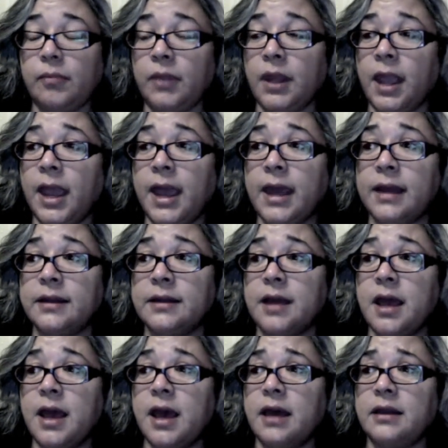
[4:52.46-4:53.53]
And
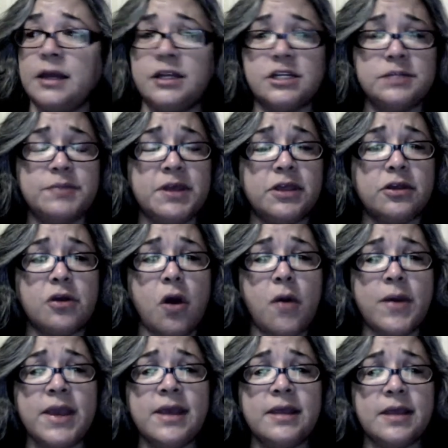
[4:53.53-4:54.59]
they've just been
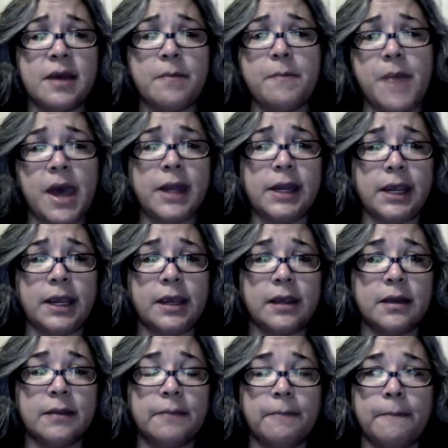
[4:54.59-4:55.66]
throwing them
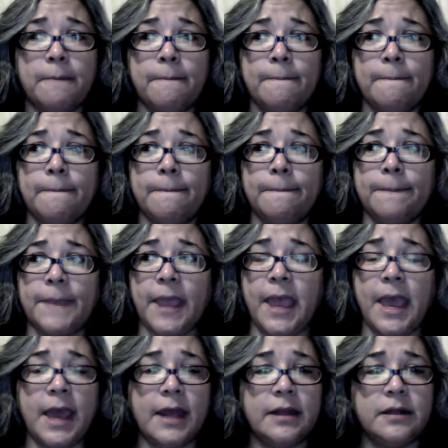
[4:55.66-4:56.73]
money,
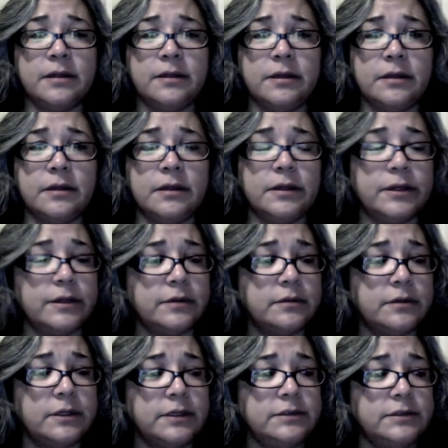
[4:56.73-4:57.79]
and
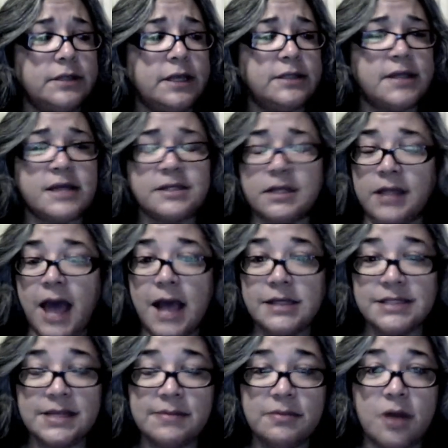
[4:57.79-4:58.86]
it doesn't
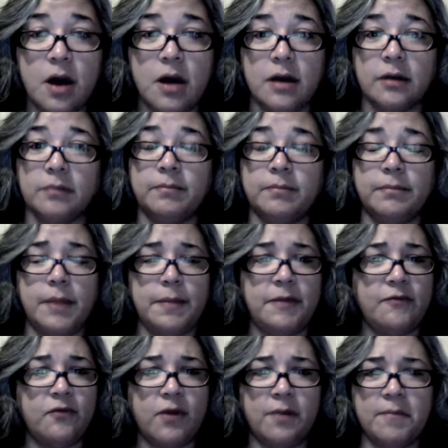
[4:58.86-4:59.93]
last them long, maybe
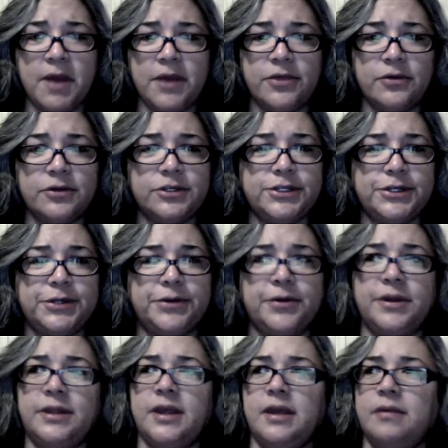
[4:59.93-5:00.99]
for a month or two,
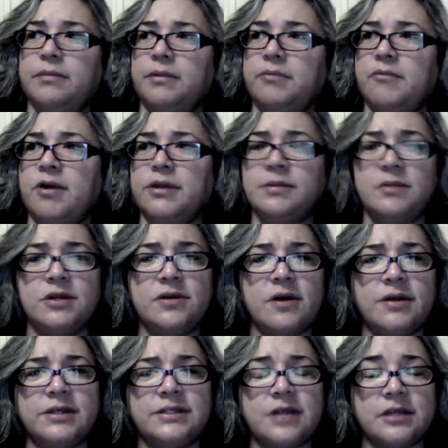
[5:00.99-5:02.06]
and they want them to do
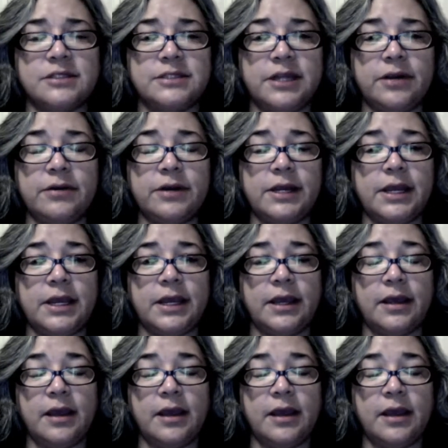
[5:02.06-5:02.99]
all these austerity